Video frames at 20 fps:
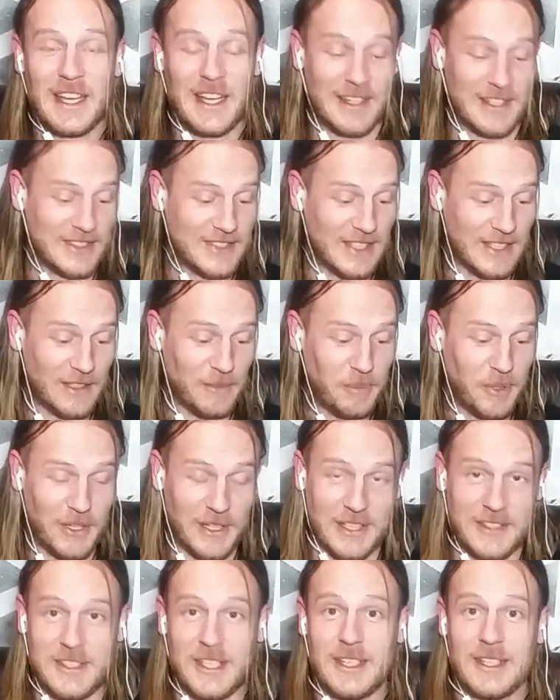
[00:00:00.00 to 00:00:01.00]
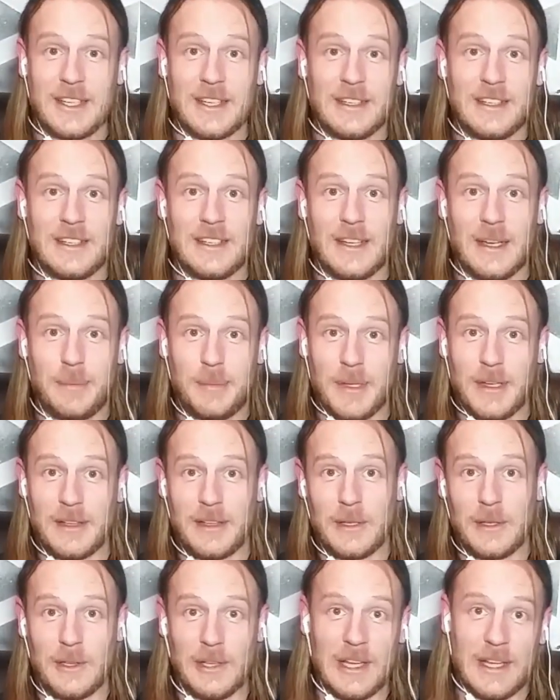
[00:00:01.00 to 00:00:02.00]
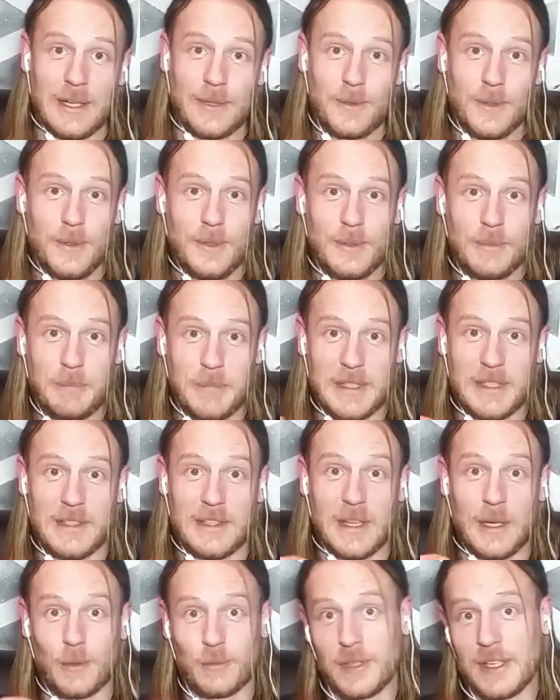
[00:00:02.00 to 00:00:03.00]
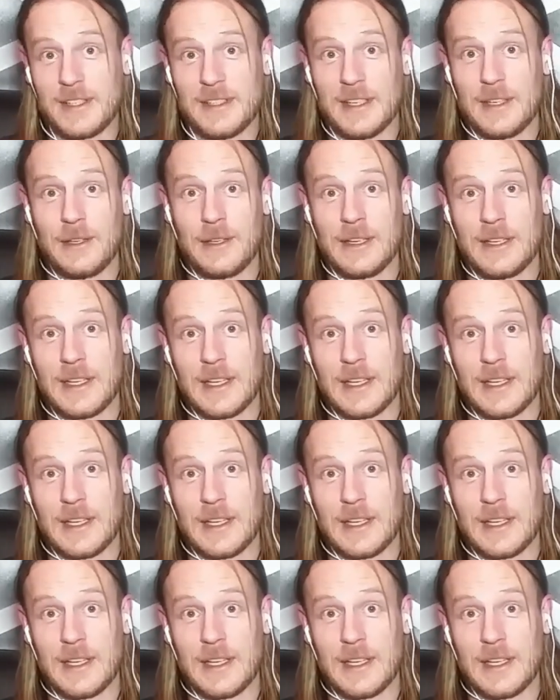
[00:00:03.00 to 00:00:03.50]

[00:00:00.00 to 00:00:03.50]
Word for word: And instead of putting a tick in it, I put a little arrow, meaning that I'll write it